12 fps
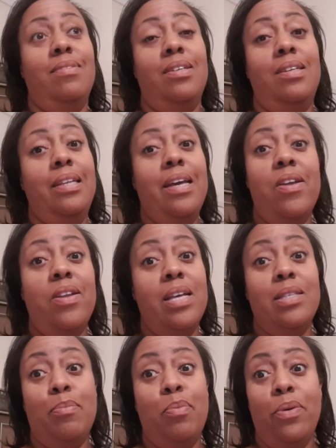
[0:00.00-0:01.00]
could count it
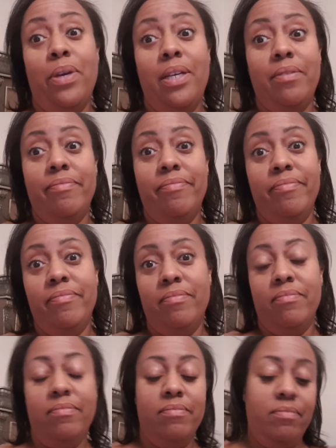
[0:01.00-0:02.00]
as a point.
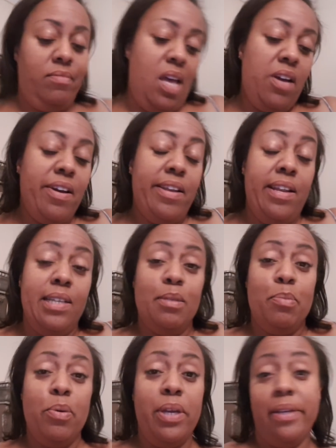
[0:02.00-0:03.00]
I counted it as a
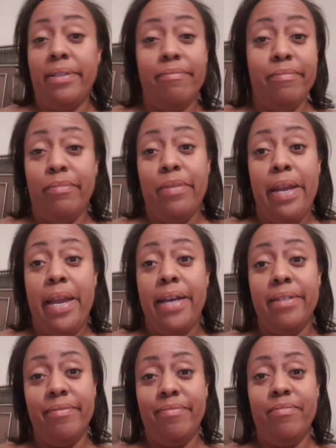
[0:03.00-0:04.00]
point. Why not?
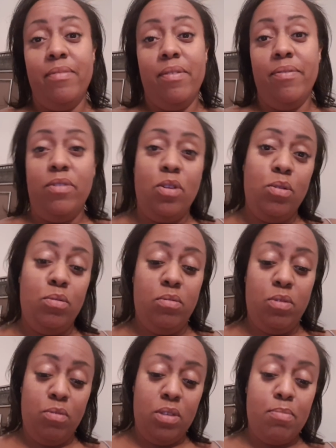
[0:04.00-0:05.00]
So 3